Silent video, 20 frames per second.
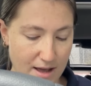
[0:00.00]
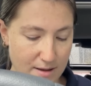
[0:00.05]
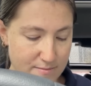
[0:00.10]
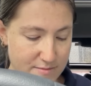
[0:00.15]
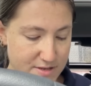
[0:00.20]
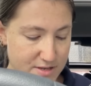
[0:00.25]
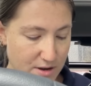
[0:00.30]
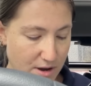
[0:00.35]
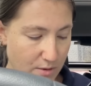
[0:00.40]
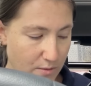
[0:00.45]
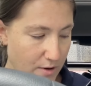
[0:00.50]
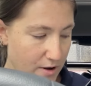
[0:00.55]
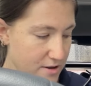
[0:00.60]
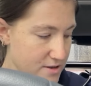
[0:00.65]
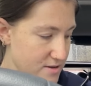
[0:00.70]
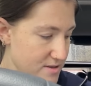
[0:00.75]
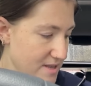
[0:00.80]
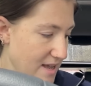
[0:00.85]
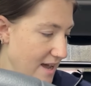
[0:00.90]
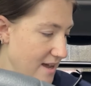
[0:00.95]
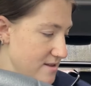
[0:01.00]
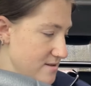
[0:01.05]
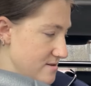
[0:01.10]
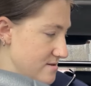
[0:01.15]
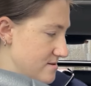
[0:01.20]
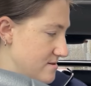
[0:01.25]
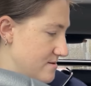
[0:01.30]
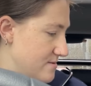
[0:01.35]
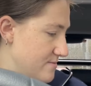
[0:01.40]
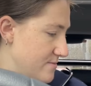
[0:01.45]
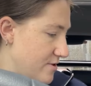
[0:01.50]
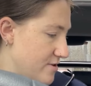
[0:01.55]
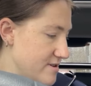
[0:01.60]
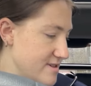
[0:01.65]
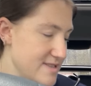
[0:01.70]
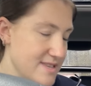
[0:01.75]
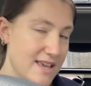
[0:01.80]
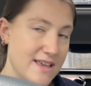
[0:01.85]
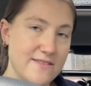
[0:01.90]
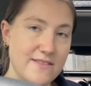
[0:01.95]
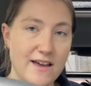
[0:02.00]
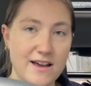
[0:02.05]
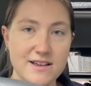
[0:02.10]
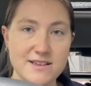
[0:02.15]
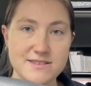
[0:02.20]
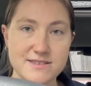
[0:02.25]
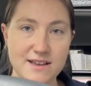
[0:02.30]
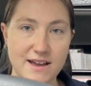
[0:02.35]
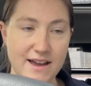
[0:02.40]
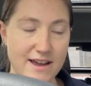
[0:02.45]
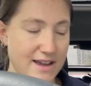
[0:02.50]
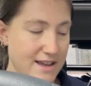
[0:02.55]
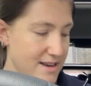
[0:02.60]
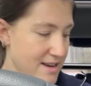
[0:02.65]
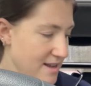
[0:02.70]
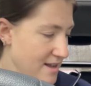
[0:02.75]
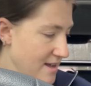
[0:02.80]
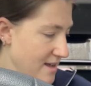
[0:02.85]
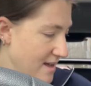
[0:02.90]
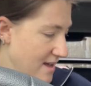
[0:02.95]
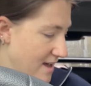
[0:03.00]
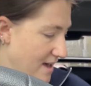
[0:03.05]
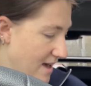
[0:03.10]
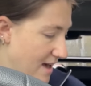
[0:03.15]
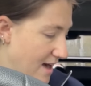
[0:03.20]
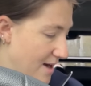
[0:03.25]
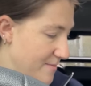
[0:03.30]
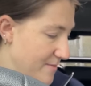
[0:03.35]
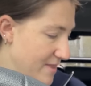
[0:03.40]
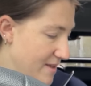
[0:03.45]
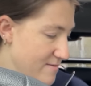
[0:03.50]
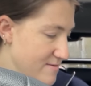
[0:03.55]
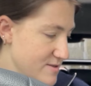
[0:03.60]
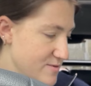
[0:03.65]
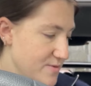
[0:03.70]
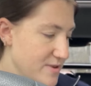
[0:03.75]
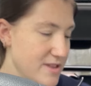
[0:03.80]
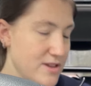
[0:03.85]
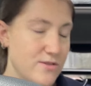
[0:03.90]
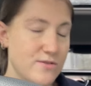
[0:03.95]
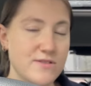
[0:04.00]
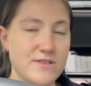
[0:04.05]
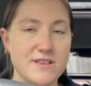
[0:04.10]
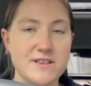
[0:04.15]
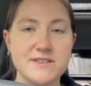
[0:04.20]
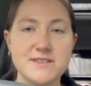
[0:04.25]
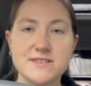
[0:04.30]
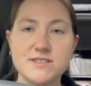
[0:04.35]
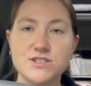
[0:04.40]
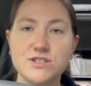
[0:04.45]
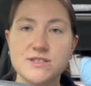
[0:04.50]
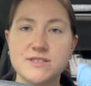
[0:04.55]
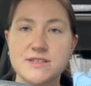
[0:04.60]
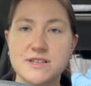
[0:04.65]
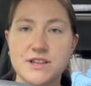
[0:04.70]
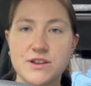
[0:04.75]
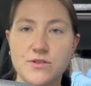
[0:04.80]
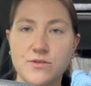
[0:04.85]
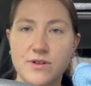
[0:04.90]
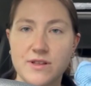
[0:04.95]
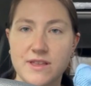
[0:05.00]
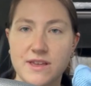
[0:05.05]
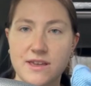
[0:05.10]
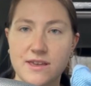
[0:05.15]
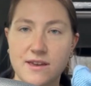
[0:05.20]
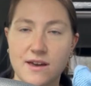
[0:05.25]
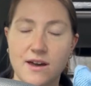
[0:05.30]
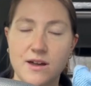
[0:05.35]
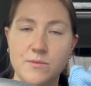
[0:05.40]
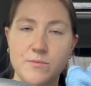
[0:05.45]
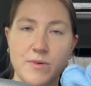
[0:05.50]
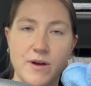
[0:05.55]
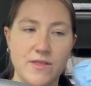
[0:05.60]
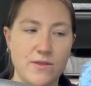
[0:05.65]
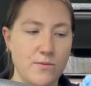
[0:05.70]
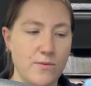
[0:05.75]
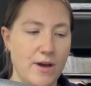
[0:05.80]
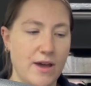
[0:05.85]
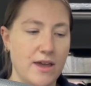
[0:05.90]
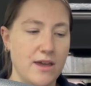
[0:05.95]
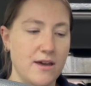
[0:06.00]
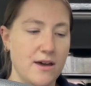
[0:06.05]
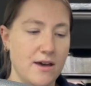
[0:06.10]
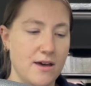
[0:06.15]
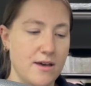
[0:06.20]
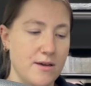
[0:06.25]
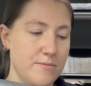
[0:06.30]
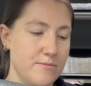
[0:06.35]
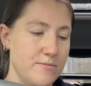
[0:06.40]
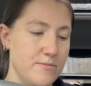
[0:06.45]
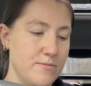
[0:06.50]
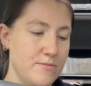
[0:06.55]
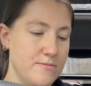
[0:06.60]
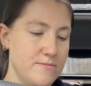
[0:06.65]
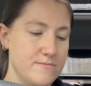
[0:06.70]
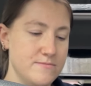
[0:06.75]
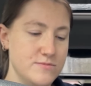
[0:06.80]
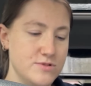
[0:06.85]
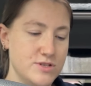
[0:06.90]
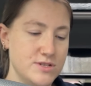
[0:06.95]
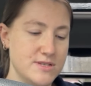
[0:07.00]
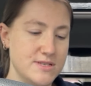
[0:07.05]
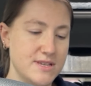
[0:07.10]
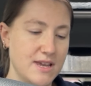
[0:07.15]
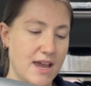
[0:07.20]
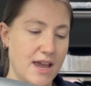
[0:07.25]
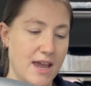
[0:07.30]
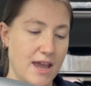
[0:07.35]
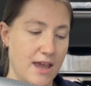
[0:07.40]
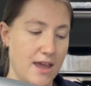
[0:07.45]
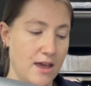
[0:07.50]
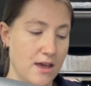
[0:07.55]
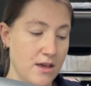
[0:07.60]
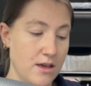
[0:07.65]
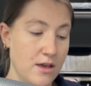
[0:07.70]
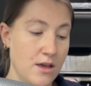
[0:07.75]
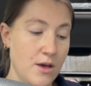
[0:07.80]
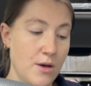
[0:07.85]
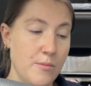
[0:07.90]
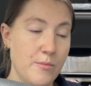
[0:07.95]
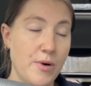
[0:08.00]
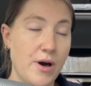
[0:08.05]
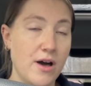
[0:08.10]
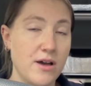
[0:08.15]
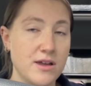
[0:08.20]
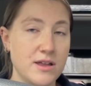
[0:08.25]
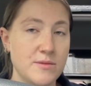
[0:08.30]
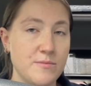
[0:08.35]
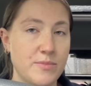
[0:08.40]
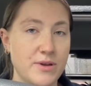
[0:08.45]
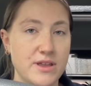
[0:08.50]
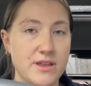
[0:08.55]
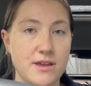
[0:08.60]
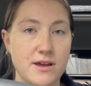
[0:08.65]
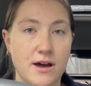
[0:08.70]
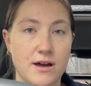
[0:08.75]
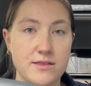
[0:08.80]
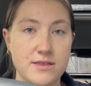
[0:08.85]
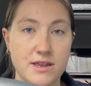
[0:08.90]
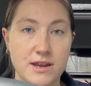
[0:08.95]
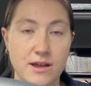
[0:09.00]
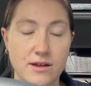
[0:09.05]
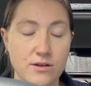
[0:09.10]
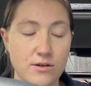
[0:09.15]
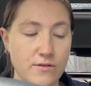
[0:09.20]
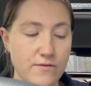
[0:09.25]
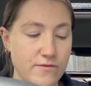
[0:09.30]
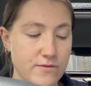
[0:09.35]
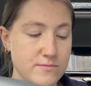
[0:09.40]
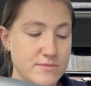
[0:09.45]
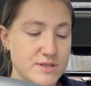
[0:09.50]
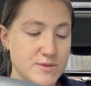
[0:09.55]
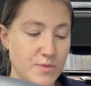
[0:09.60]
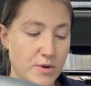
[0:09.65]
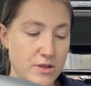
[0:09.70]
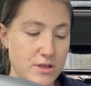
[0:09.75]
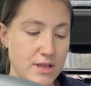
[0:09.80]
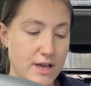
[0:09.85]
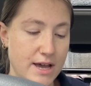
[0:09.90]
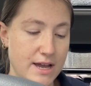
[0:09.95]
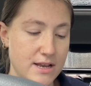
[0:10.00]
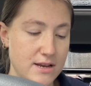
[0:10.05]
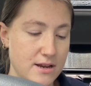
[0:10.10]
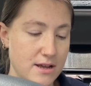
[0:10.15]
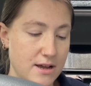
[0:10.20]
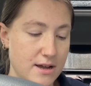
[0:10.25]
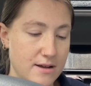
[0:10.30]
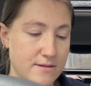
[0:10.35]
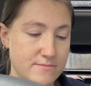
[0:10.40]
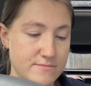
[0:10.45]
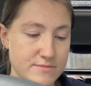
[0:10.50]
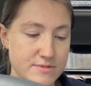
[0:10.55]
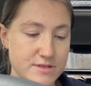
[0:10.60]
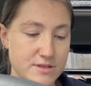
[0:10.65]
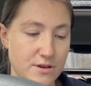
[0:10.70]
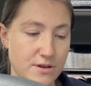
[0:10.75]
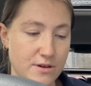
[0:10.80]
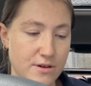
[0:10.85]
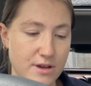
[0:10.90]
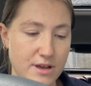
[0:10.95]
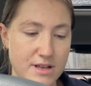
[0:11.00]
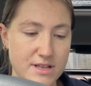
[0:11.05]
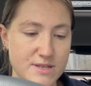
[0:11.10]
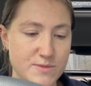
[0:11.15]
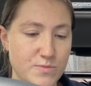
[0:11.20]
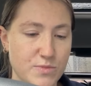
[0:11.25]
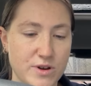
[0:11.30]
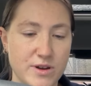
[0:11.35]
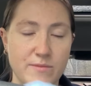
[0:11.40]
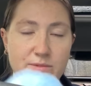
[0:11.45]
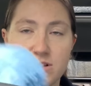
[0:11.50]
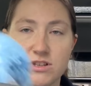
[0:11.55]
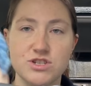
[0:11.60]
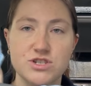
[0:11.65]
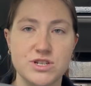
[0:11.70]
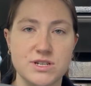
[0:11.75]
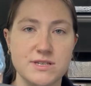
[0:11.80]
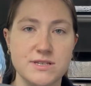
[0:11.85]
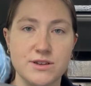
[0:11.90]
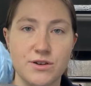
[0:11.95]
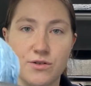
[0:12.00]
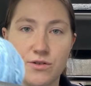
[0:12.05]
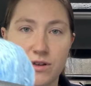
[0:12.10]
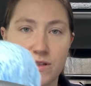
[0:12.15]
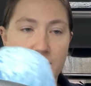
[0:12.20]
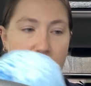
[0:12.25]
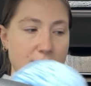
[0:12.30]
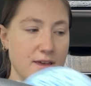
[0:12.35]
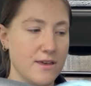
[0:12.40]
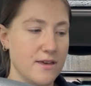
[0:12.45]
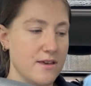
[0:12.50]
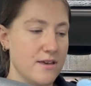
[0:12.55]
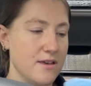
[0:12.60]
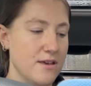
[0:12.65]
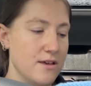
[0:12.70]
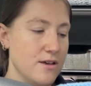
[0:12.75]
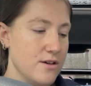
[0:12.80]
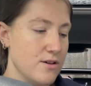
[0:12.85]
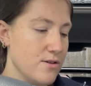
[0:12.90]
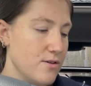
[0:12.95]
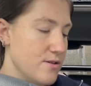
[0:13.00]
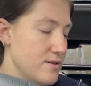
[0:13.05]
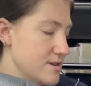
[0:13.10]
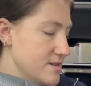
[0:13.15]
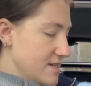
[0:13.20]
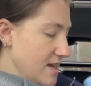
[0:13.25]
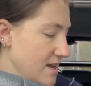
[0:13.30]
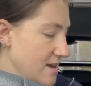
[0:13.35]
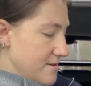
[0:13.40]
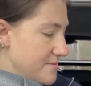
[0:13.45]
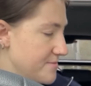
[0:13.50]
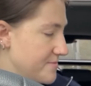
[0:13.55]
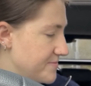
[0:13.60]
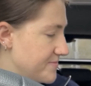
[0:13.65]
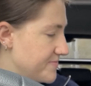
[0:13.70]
So I worked on that mostly last night, and that was really good. This is just an acrylic yarn, by the way, just a bargain bin yarn that I got from Spotlight, so it's pretty much just acrylic content.